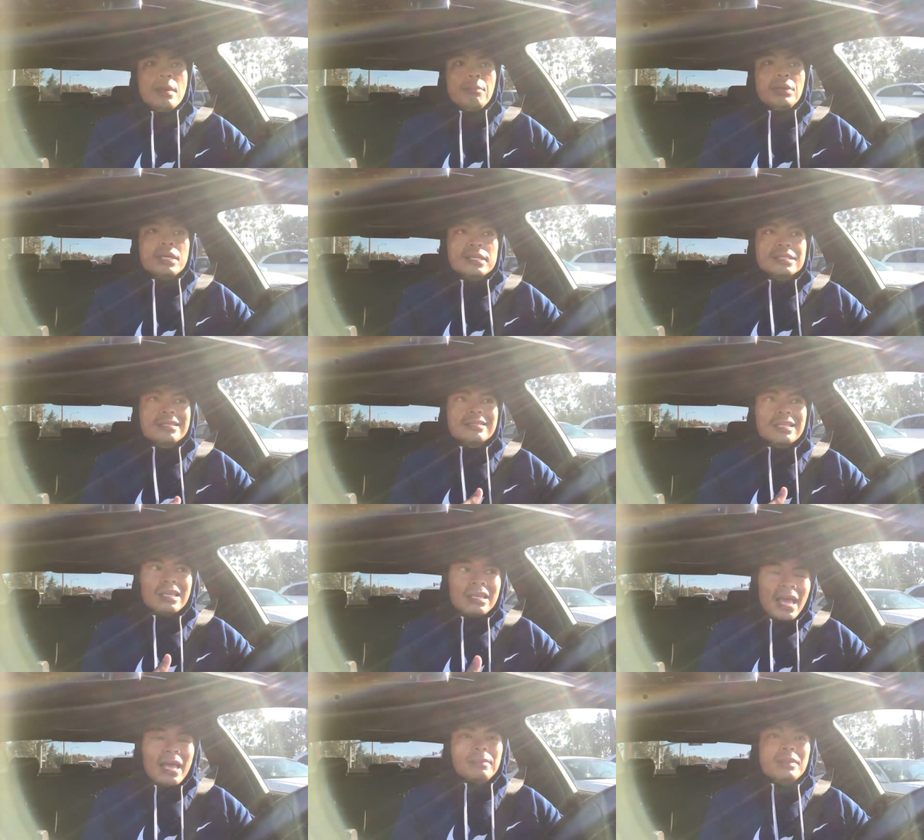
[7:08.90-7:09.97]
because it's a
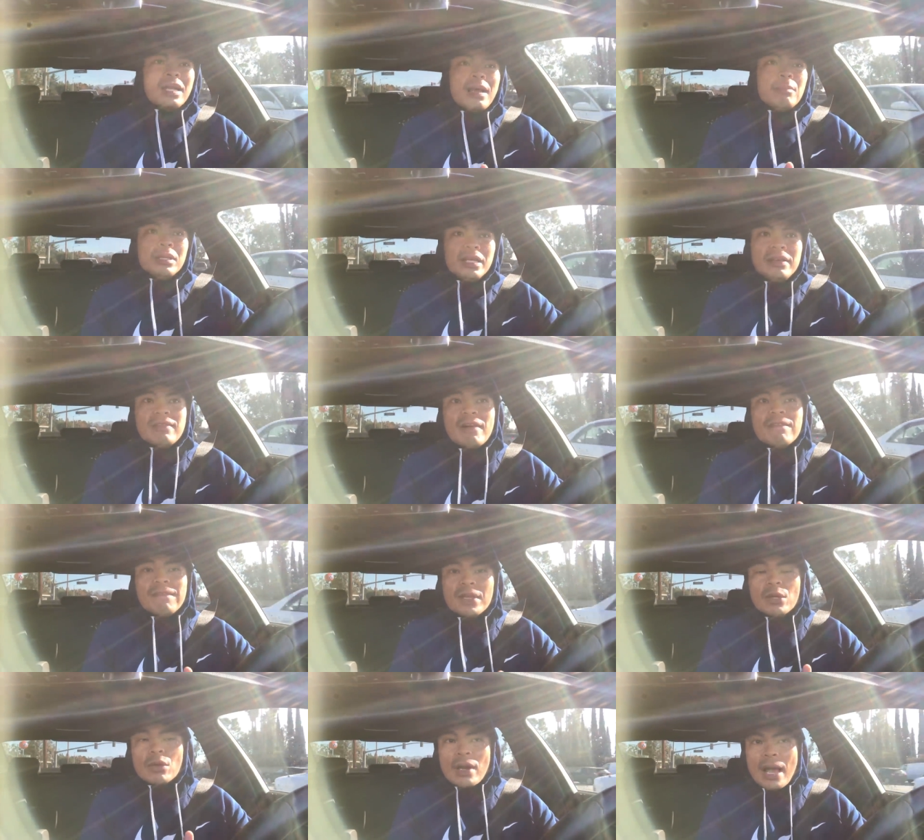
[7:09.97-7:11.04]
game that I believe I
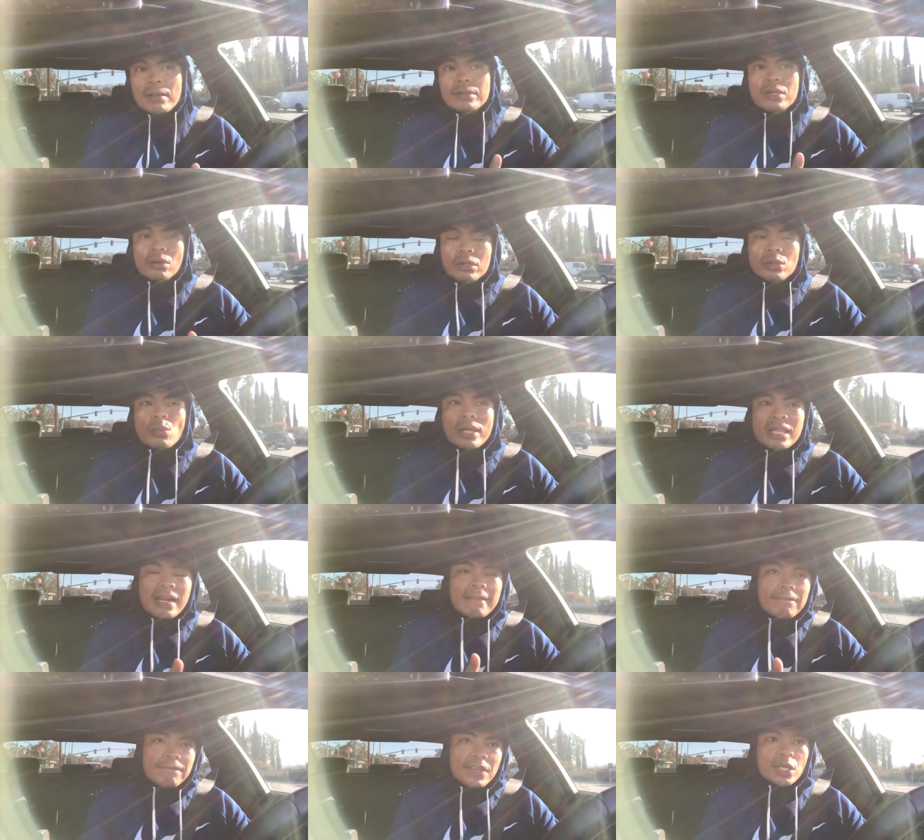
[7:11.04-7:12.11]
figured out. And the only way that I
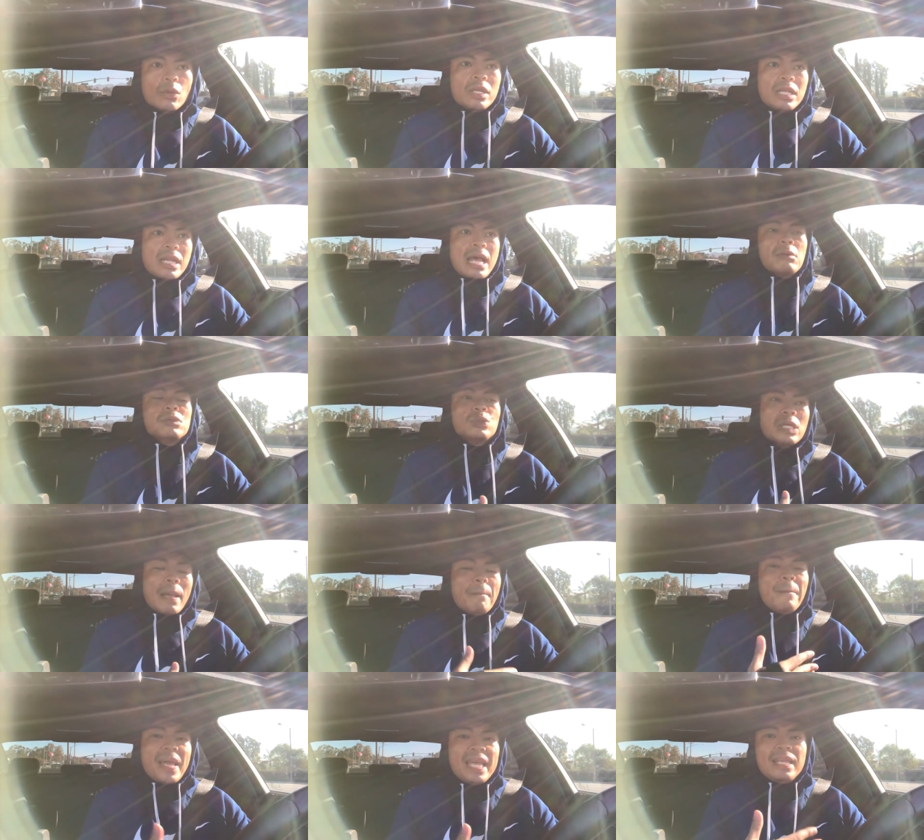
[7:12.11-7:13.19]
figured it out was I
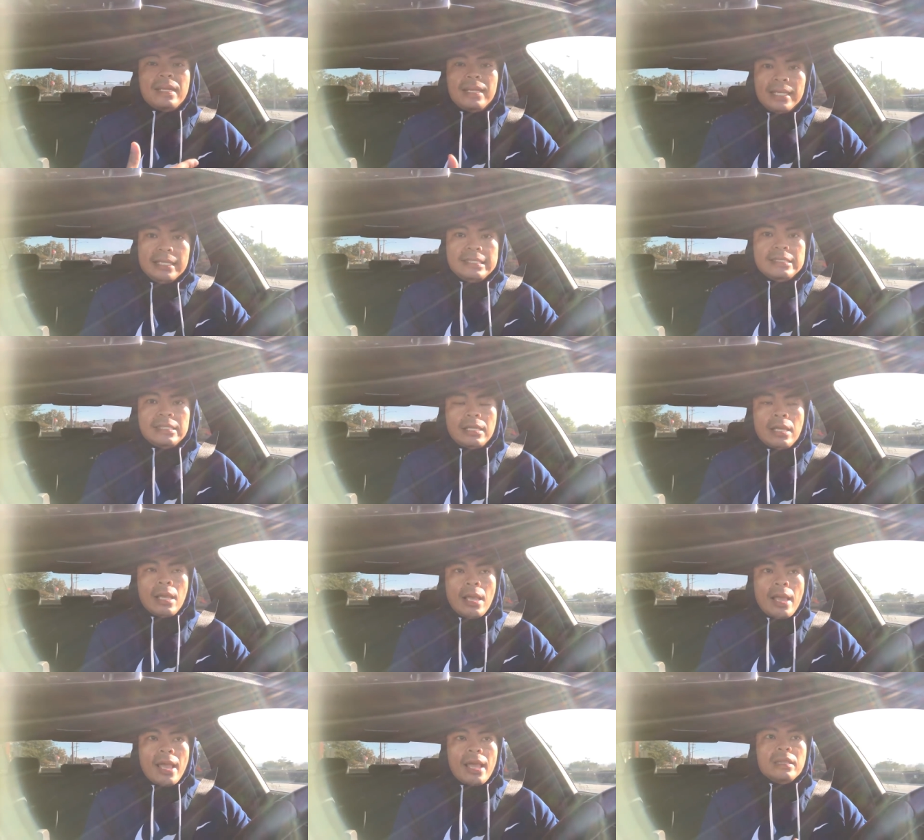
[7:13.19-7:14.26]
made it easy.
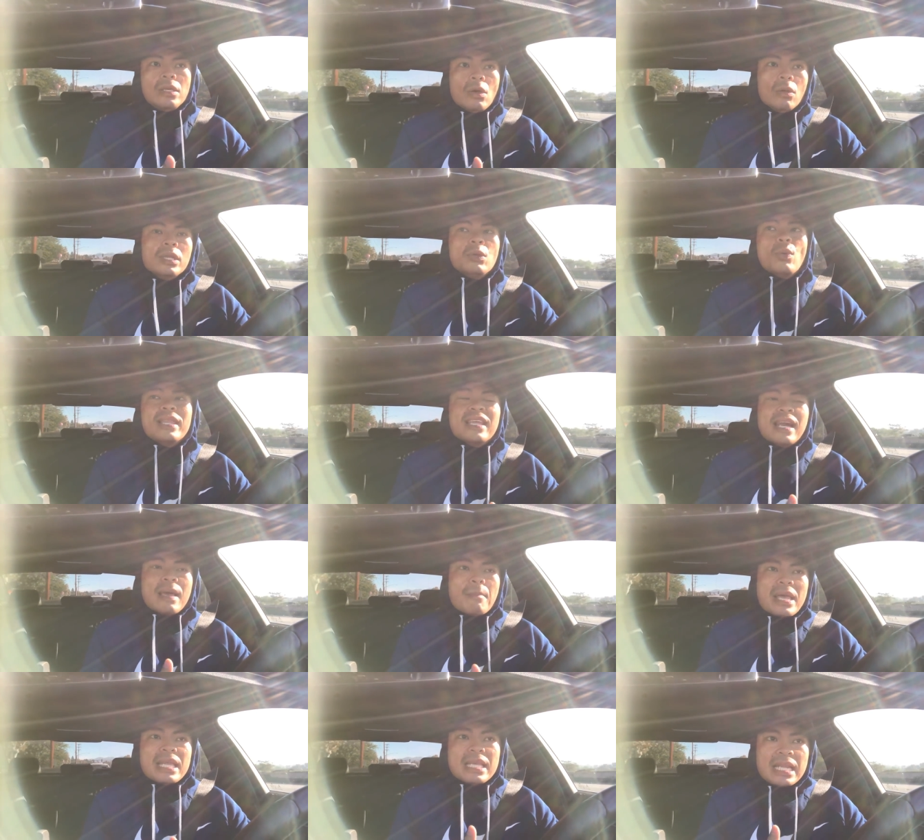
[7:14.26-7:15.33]
And the only way that I
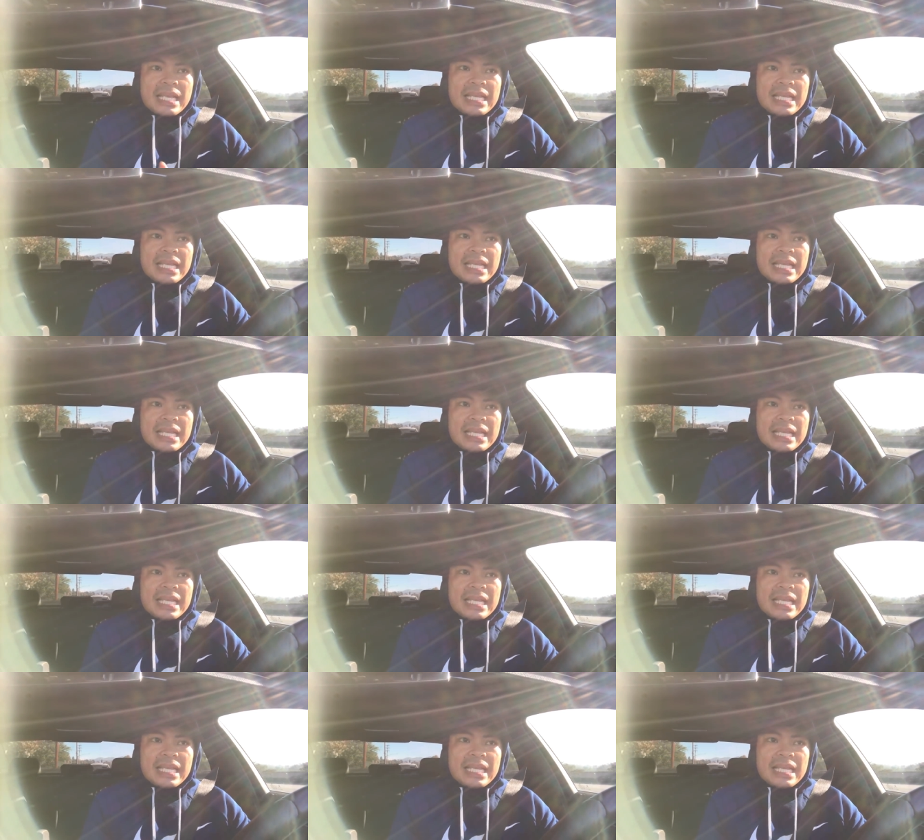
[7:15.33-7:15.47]
made it